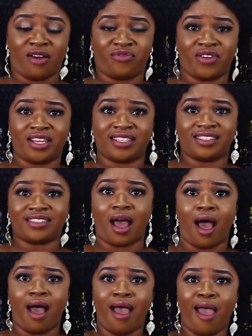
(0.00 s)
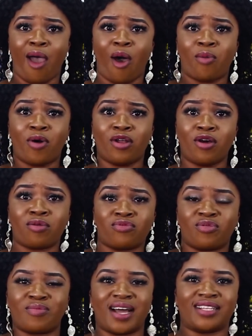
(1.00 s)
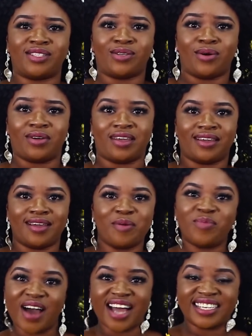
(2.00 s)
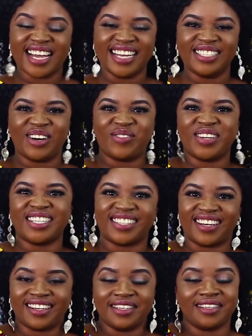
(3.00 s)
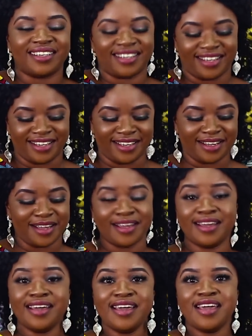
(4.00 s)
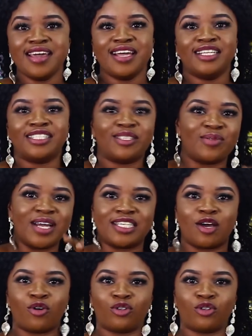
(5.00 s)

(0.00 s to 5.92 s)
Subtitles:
love it, and say, ah, I'm a lot of batsui. But at the end of it all, hey, the way